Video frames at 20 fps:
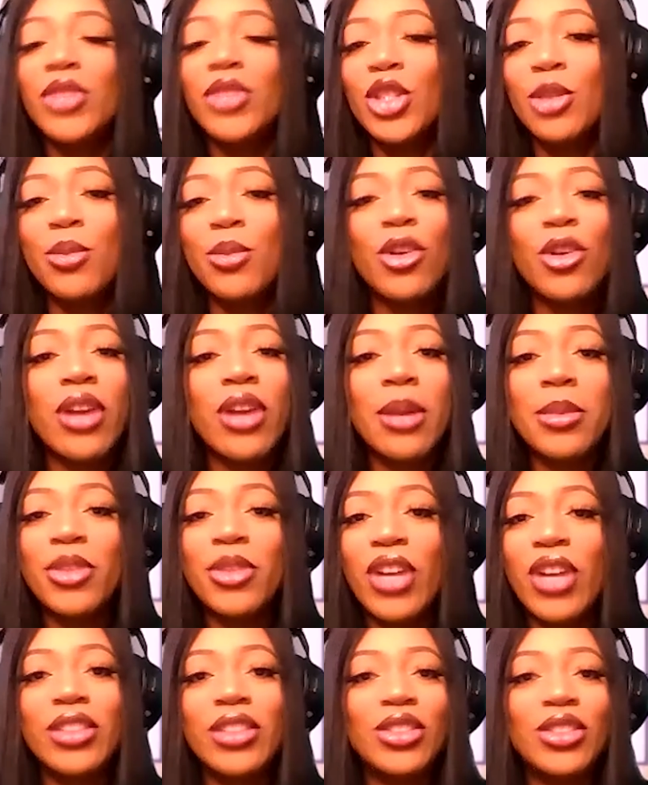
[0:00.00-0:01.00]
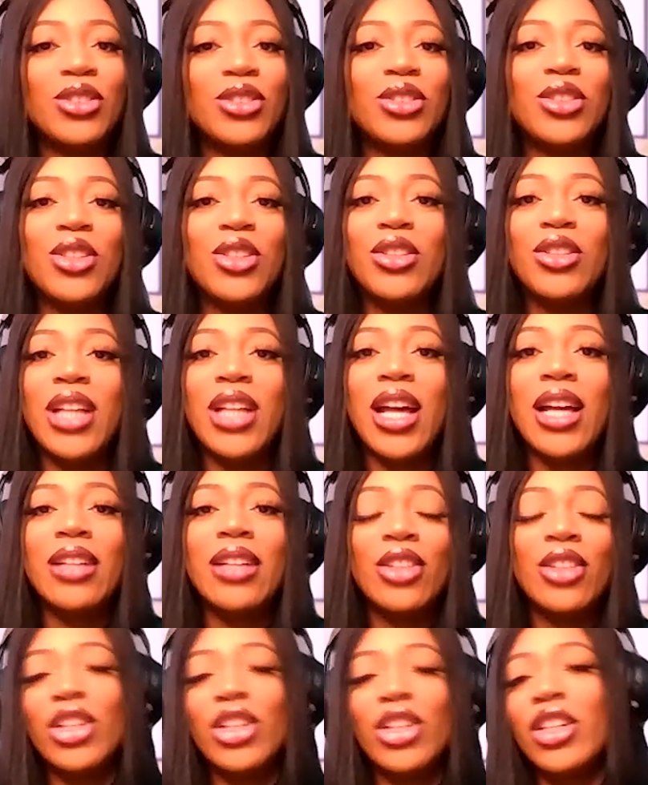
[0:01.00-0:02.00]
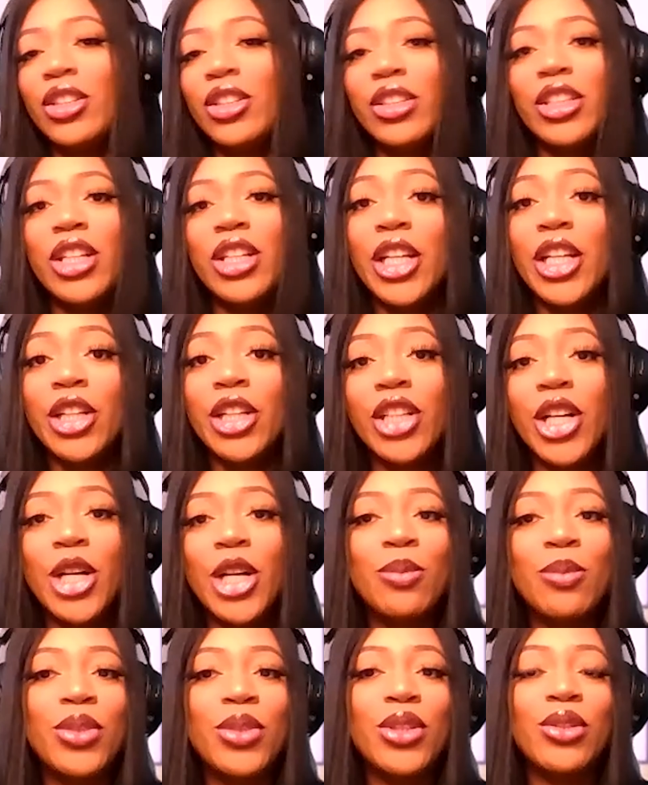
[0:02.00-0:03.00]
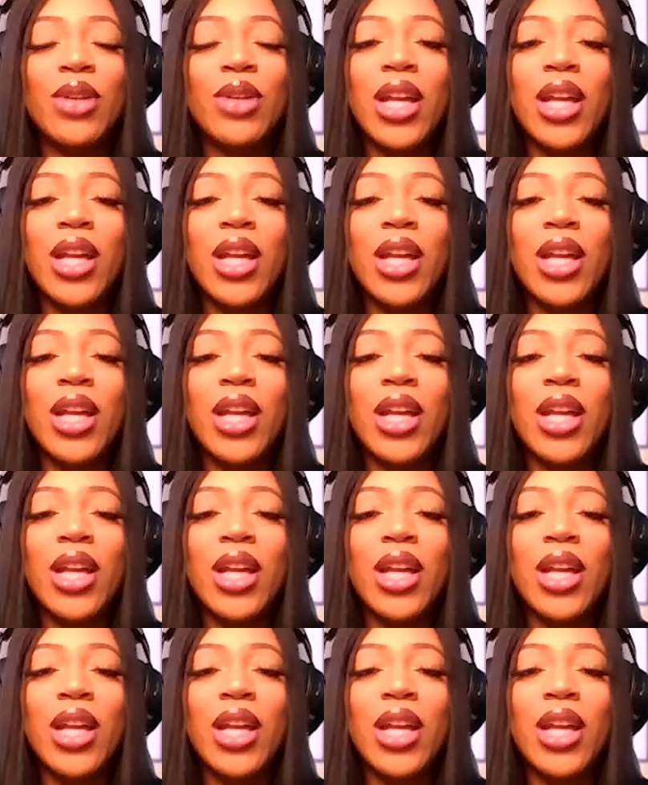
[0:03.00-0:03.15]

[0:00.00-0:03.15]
Your program advisors know that they're here to help you.